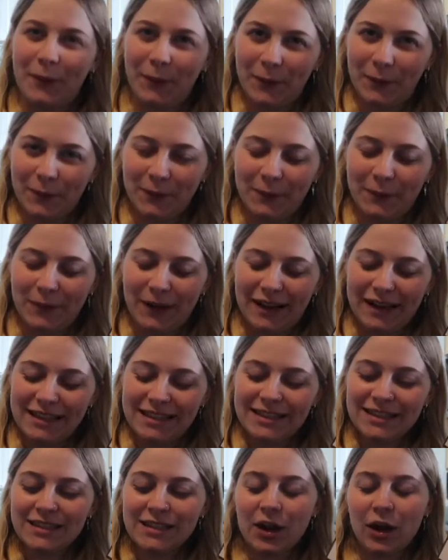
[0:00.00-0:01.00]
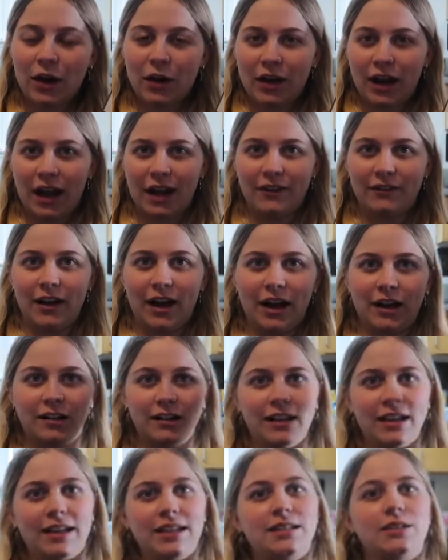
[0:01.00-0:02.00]
old ones are kind of
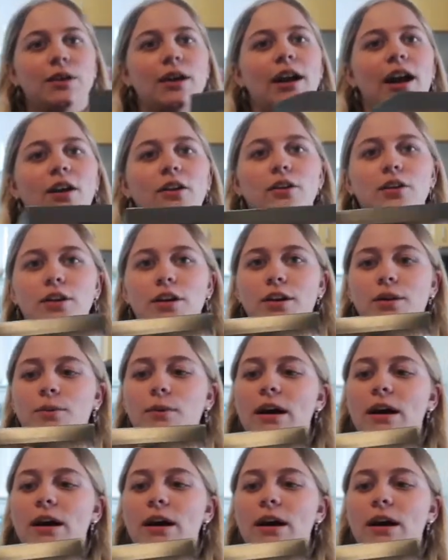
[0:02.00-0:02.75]
ugly, so I got our new